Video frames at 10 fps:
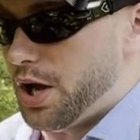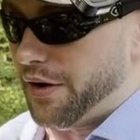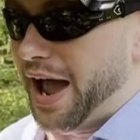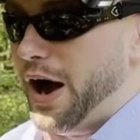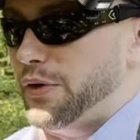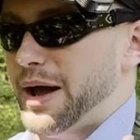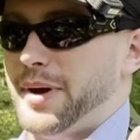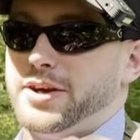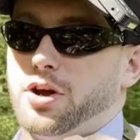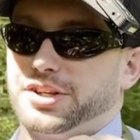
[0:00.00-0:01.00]
Now, that
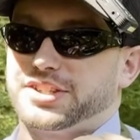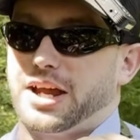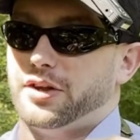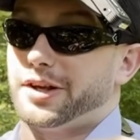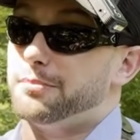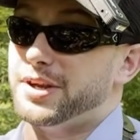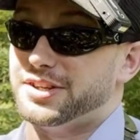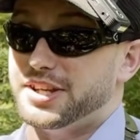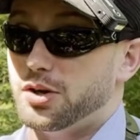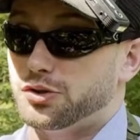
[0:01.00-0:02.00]
might not sound like a
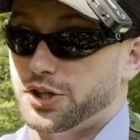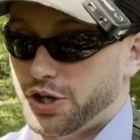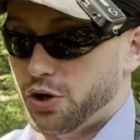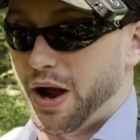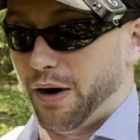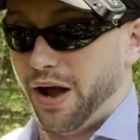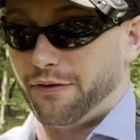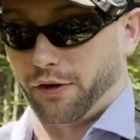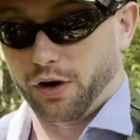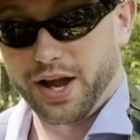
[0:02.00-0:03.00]
big deal to you.
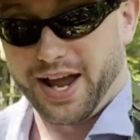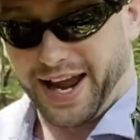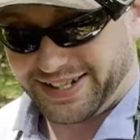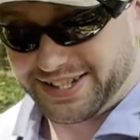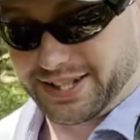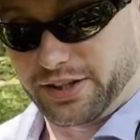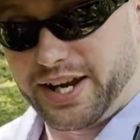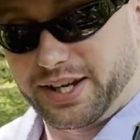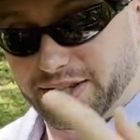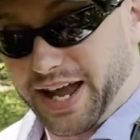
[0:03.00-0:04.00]
However, a
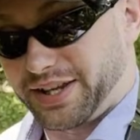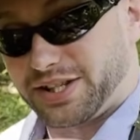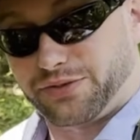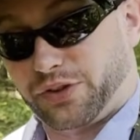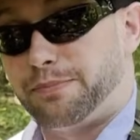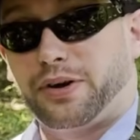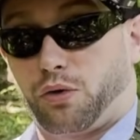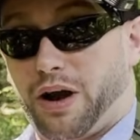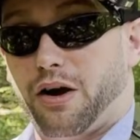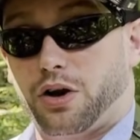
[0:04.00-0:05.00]
sling that is flipping
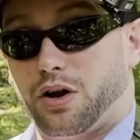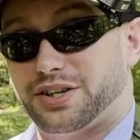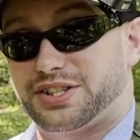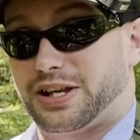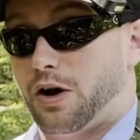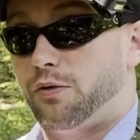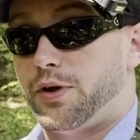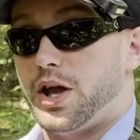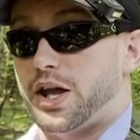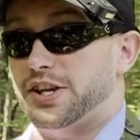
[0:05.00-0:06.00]
around on itself
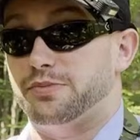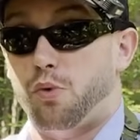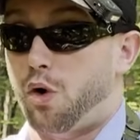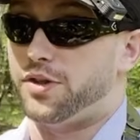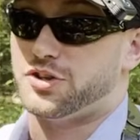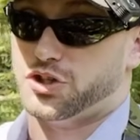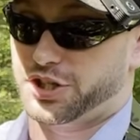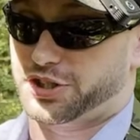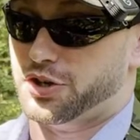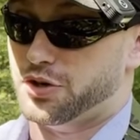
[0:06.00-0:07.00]
is more than
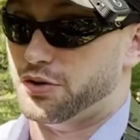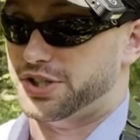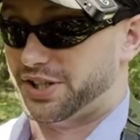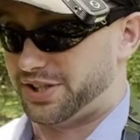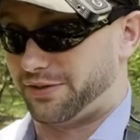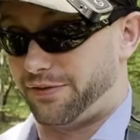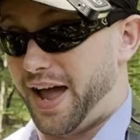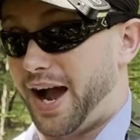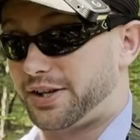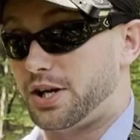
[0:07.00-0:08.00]
just a nuisance. In
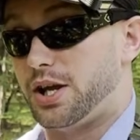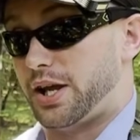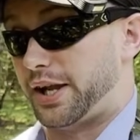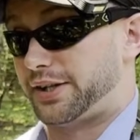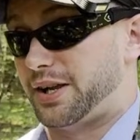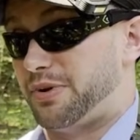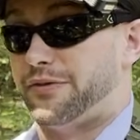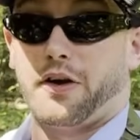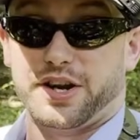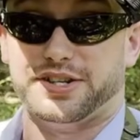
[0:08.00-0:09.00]
fact, it can be
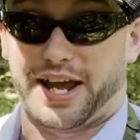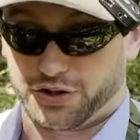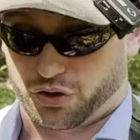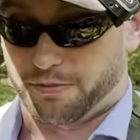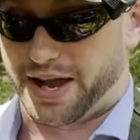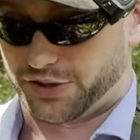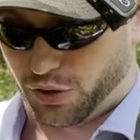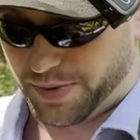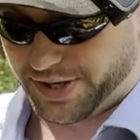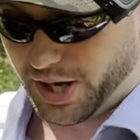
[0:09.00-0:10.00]
very
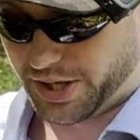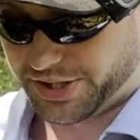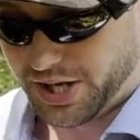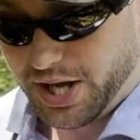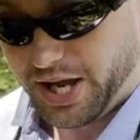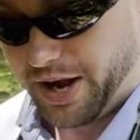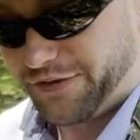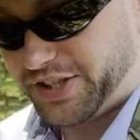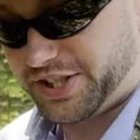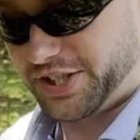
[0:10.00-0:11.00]
detrimental, because if
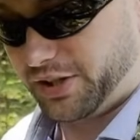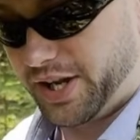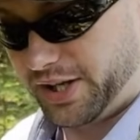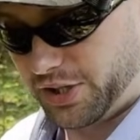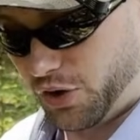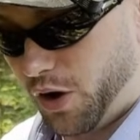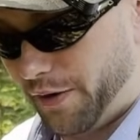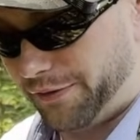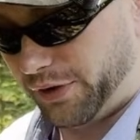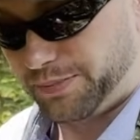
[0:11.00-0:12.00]
this sling is all
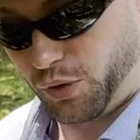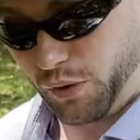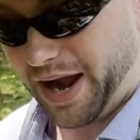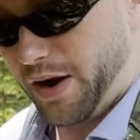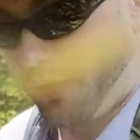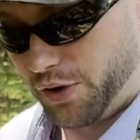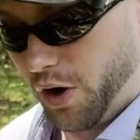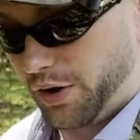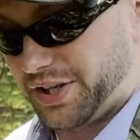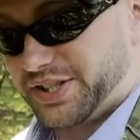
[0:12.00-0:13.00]
flipped around
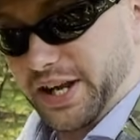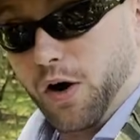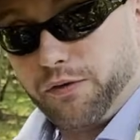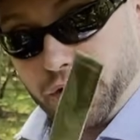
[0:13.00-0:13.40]
on itself,